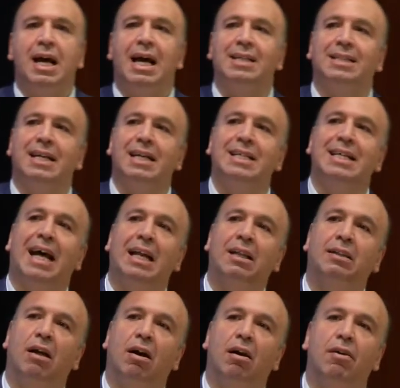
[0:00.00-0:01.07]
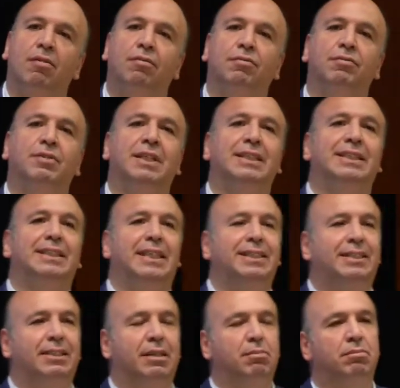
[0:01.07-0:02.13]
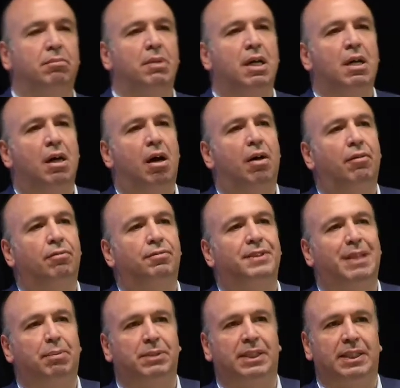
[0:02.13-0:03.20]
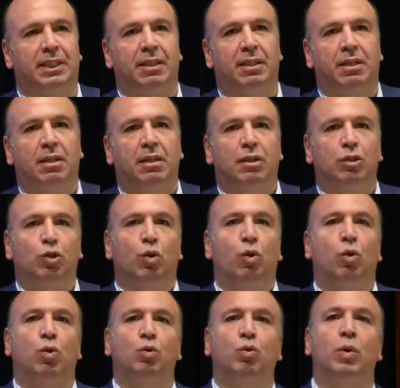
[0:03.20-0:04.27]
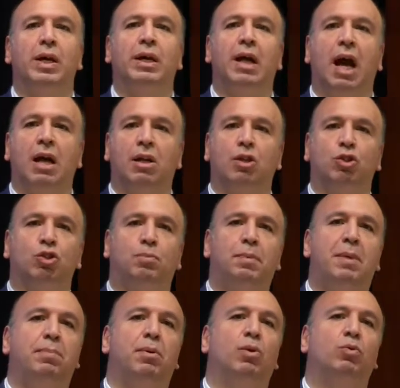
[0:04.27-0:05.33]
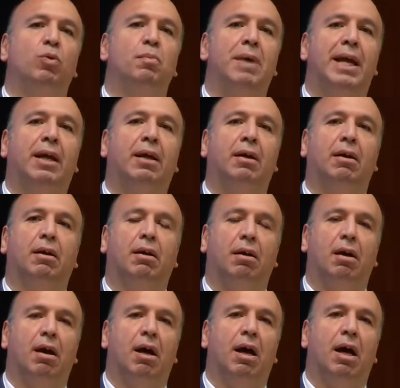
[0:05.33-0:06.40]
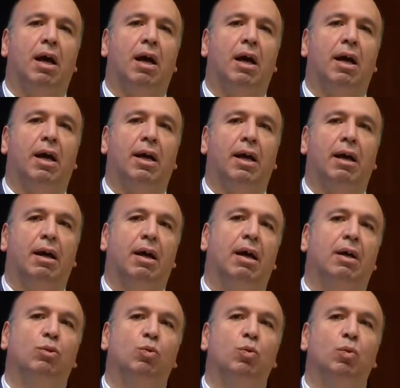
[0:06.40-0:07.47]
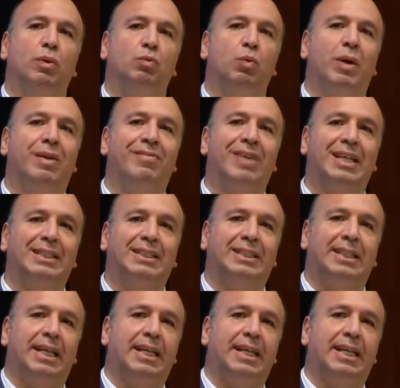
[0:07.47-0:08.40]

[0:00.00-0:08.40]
as a result of this system of subsidy. So you encourage people to make, to invest